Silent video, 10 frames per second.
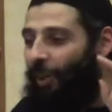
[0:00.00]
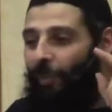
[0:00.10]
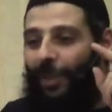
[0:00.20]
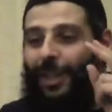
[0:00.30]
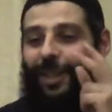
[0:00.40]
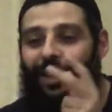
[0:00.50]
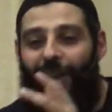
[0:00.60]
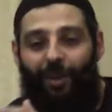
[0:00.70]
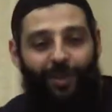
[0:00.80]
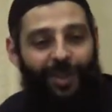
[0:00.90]
they're completely
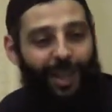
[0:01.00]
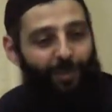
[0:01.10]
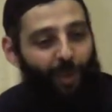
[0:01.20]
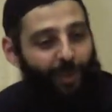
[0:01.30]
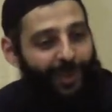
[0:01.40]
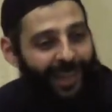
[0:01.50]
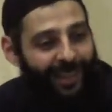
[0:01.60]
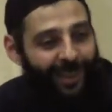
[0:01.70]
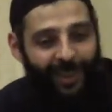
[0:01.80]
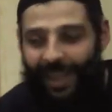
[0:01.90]
engulfed in that moment
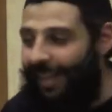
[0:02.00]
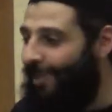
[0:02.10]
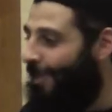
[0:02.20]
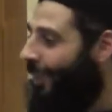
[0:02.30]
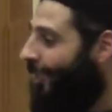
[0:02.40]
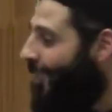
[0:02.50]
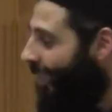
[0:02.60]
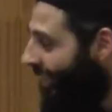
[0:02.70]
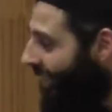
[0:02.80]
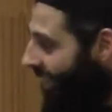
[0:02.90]
and nothing else
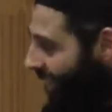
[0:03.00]
matters and